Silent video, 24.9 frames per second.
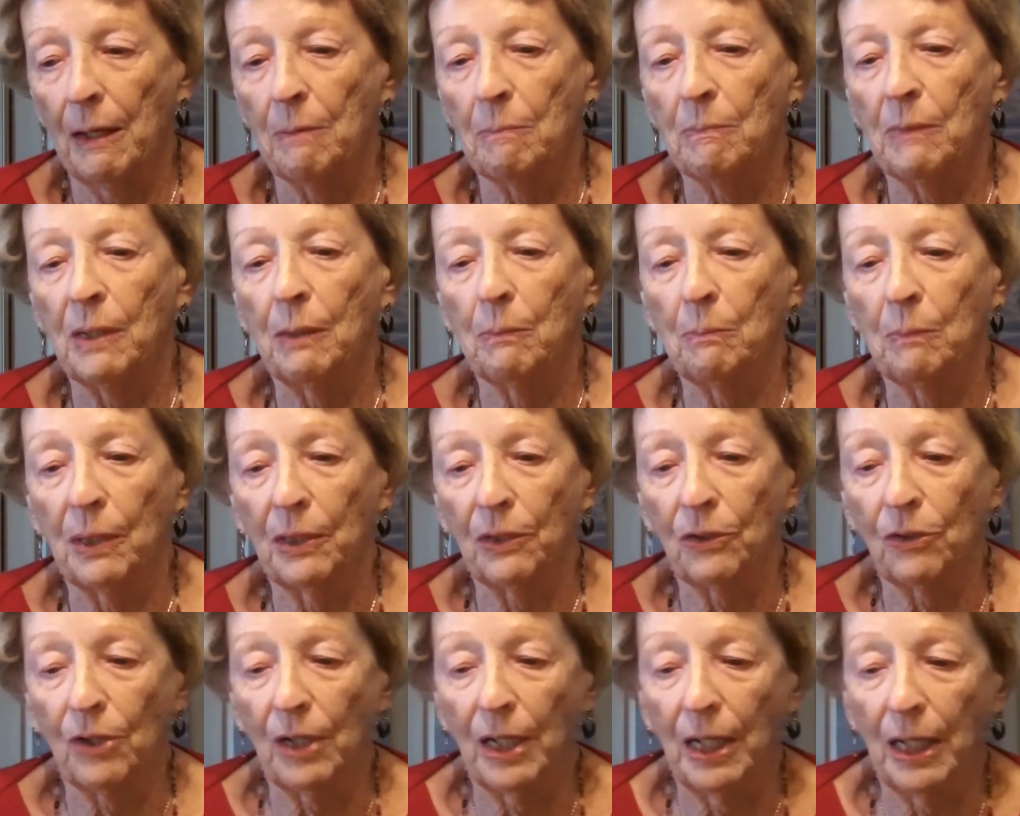My
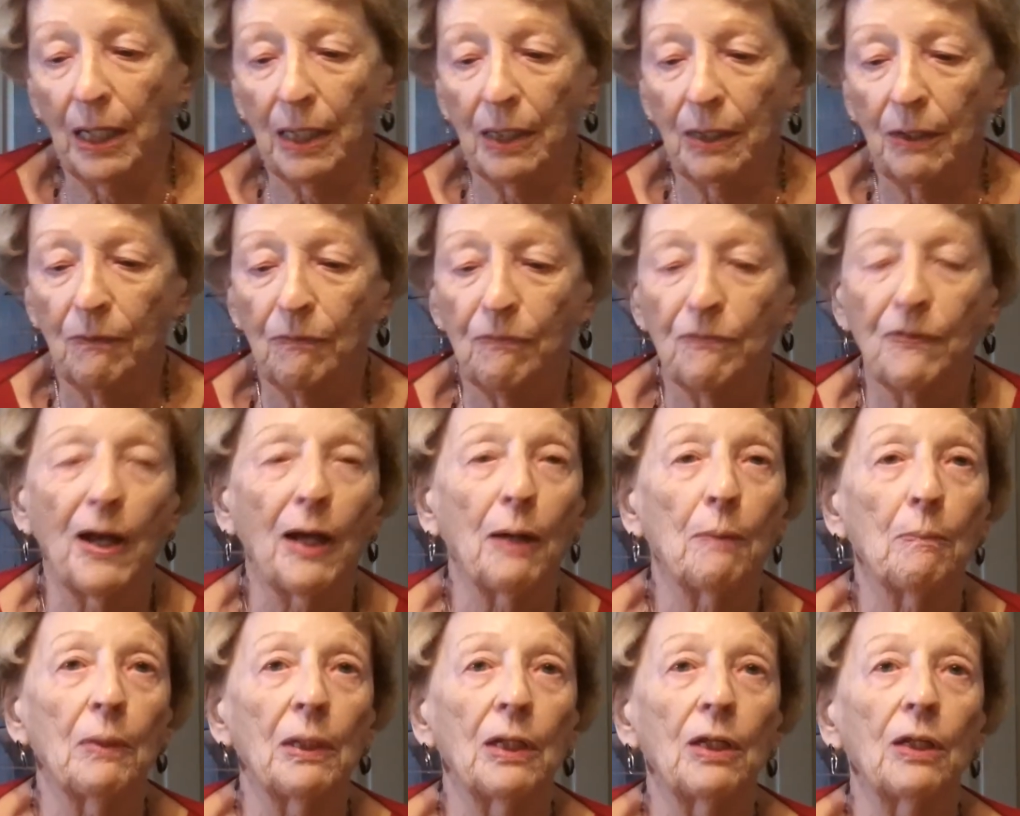mother had
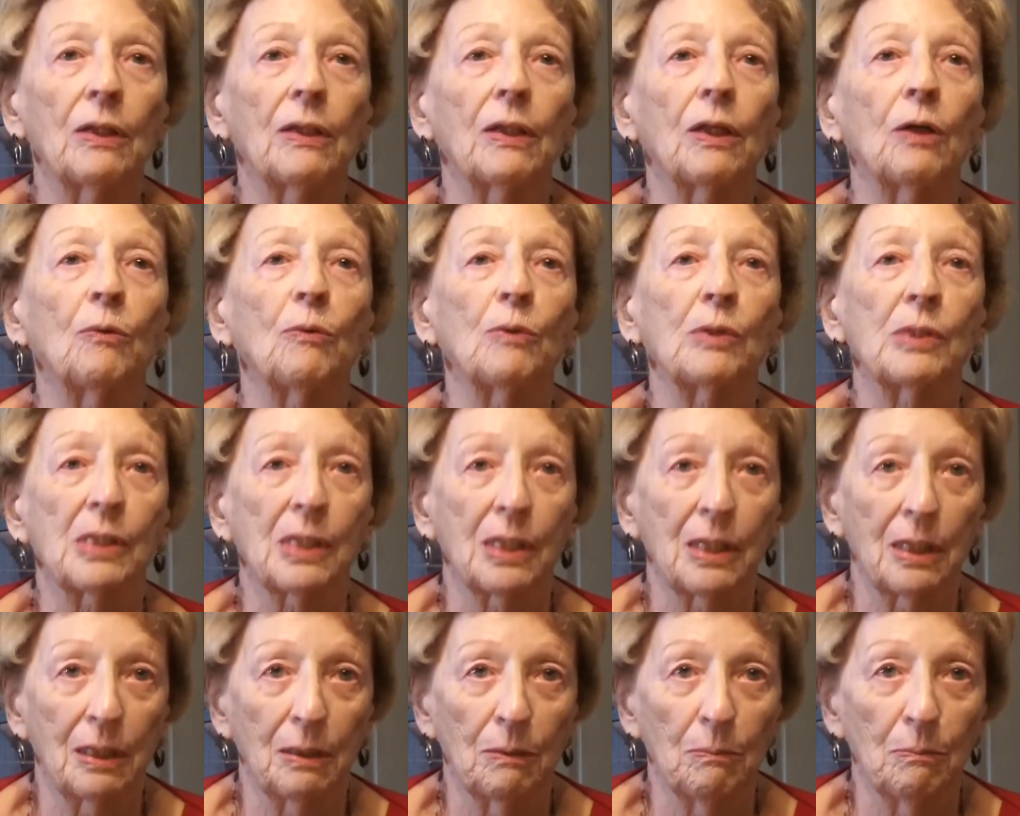family that was
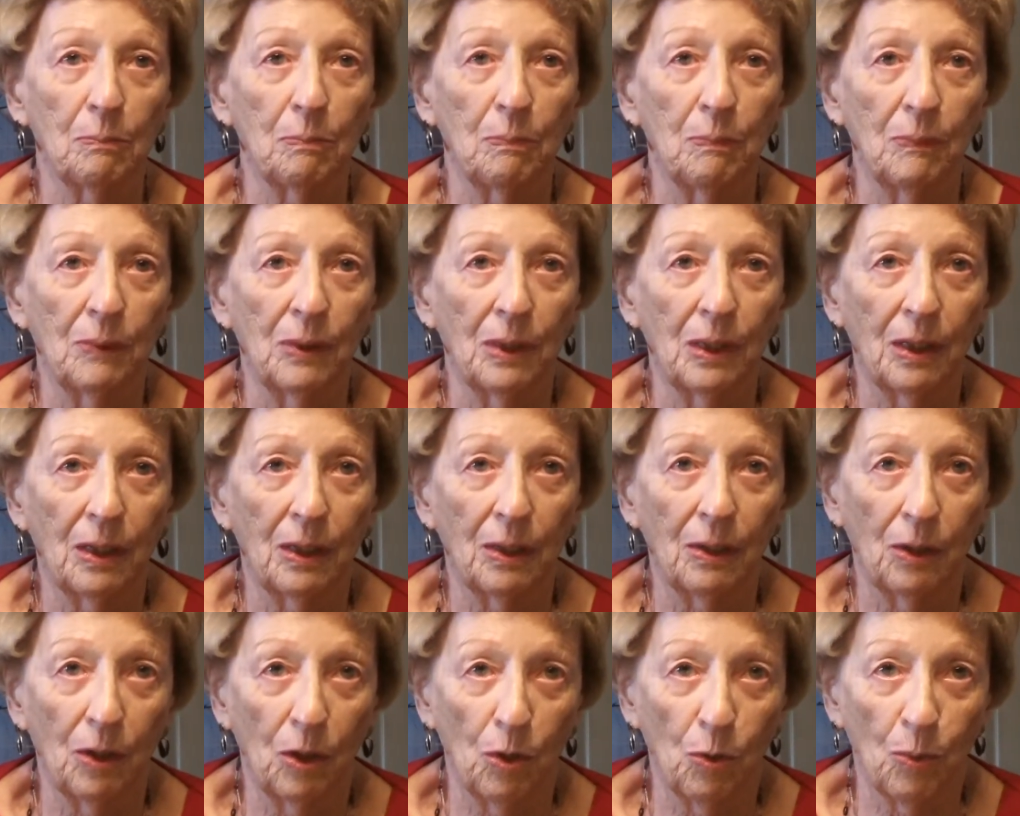in
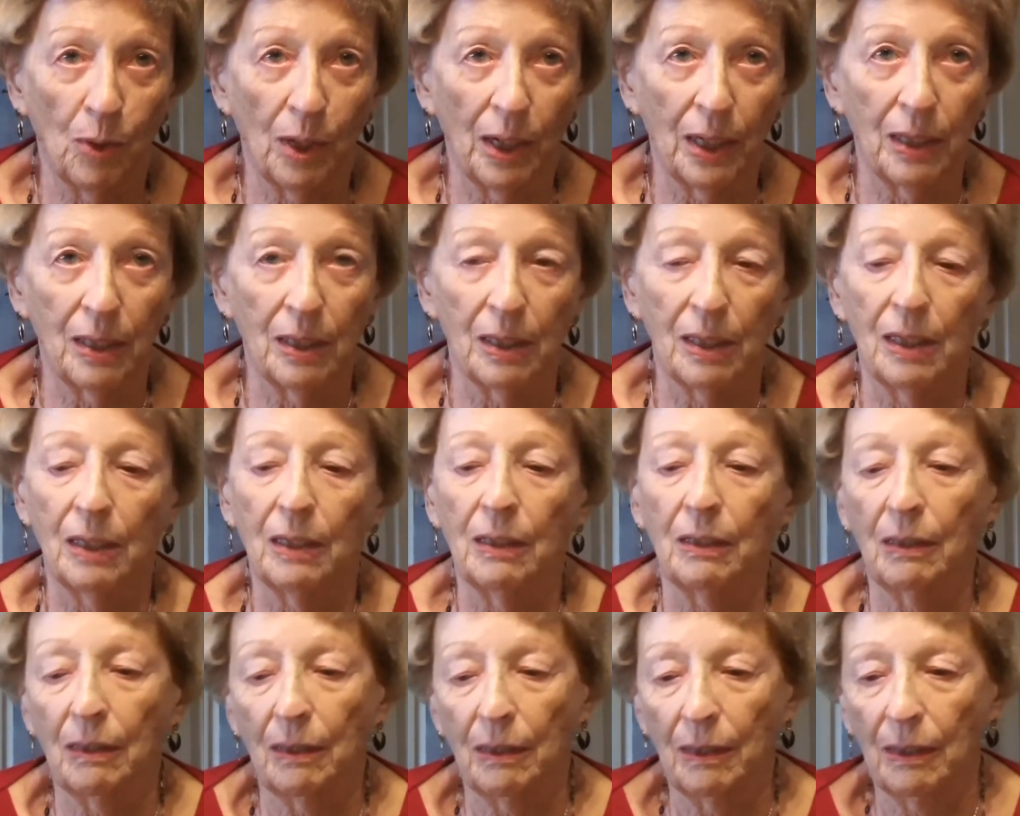Hawaii,
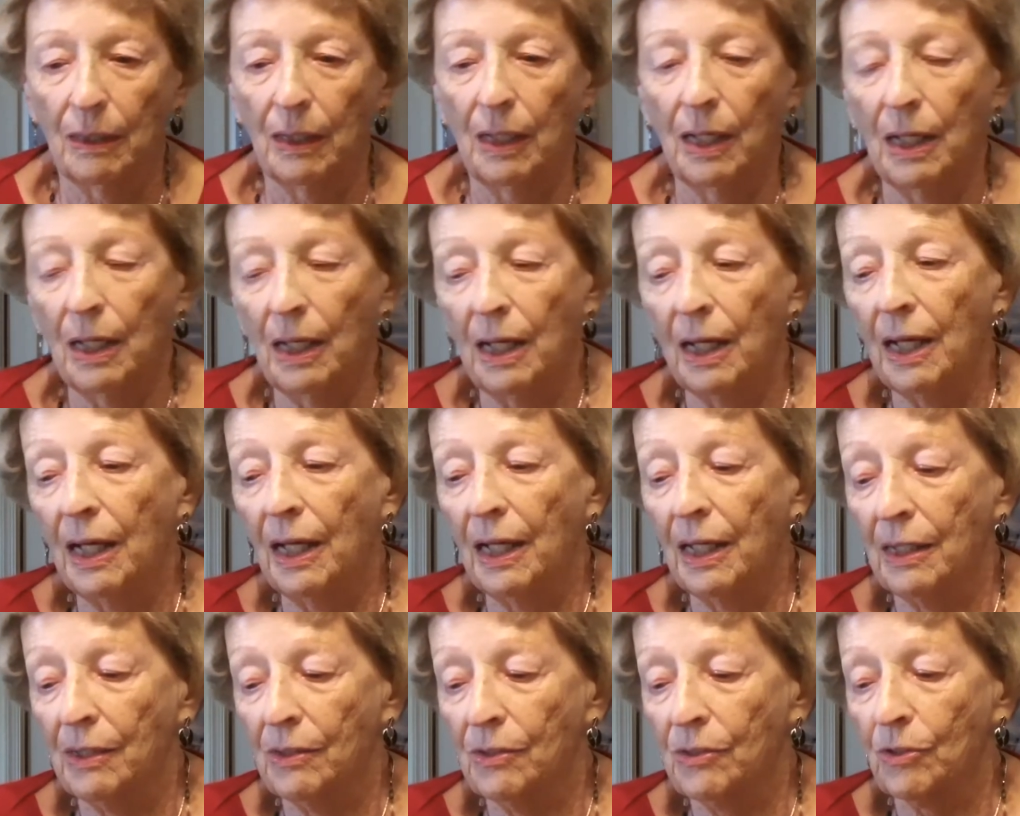
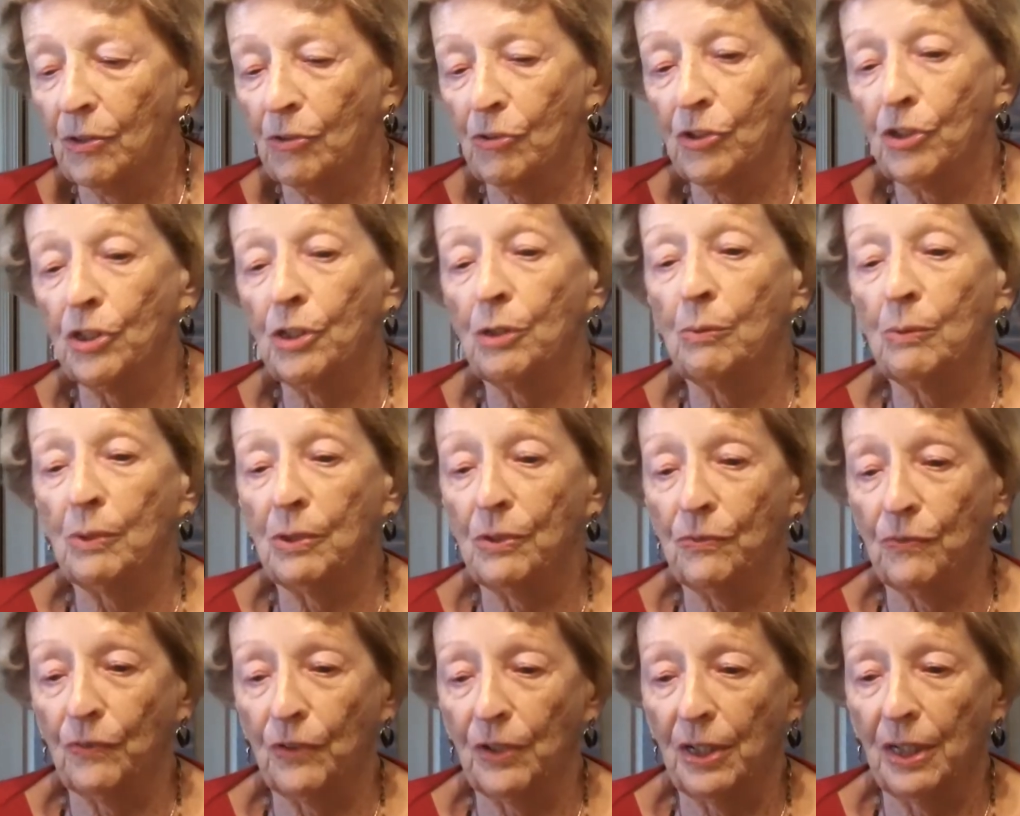and so she was
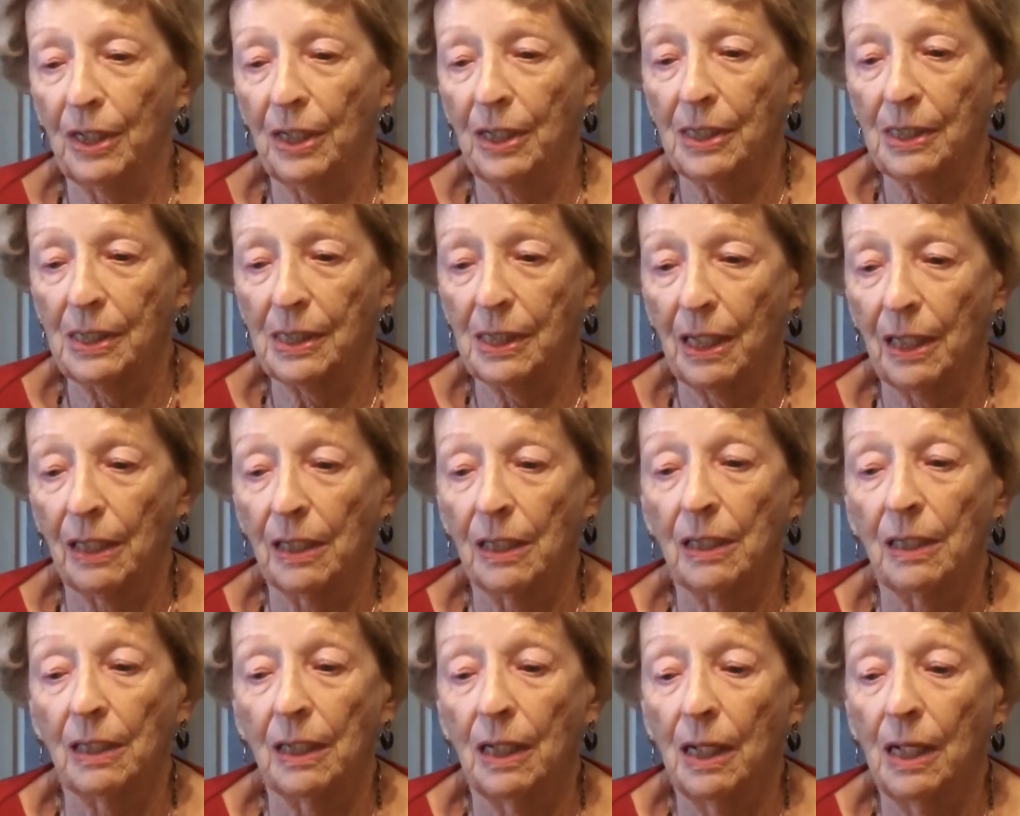very
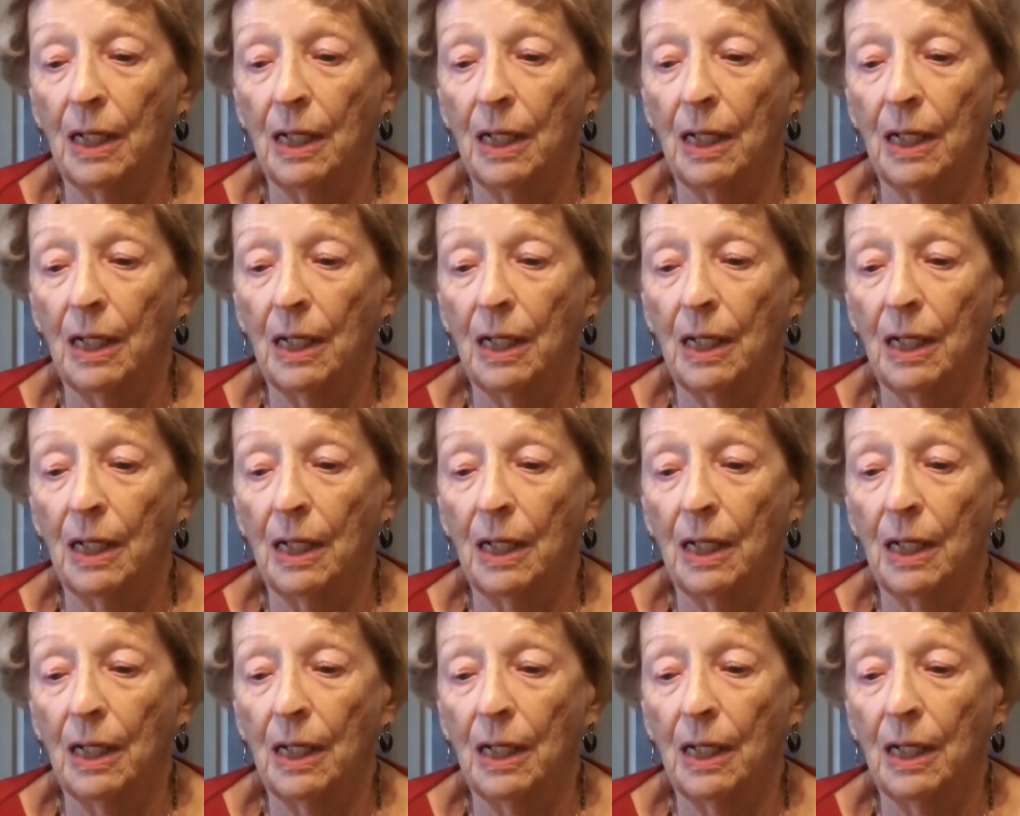excited.